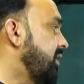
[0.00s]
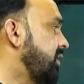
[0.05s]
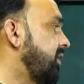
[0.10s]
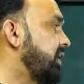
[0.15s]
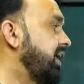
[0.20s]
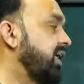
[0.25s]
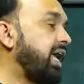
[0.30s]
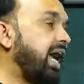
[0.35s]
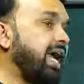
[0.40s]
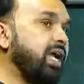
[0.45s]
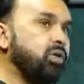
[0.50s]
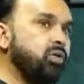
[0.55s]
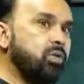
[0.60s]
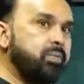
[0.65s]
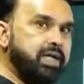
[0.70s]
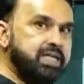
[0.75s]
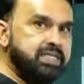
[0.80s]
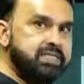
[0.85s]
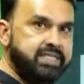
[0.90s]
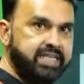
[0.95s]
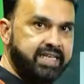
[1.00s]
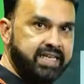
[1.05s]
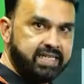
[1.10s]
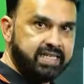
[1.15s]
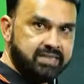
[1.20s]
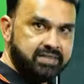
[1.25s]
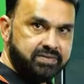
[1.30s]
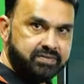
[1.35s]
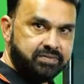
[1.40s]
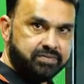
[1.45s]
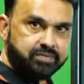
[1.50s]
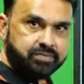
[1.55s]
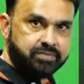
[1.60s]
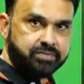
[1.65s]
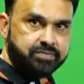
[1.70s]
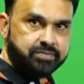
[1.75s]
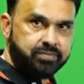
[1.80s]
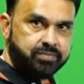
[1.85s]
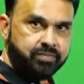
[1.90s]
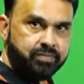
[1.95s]
you'll get iodobenzene.
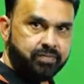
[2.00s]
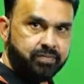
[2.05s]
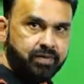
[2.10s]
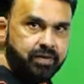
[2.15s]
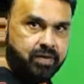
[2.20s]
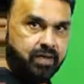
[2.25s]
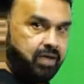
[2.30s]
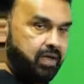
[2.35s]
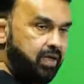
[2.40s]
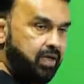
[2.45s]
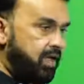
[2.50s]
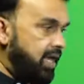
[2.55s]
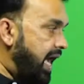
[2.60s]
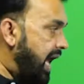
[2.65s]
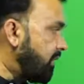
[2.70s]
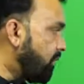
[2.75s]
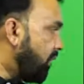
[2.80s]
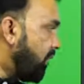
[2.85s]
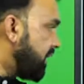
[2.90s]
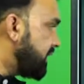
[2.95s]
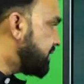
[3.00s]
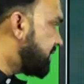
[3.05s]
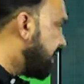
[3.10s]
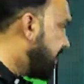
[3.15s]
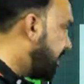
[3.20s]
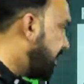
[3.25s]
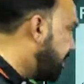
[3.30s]
And what is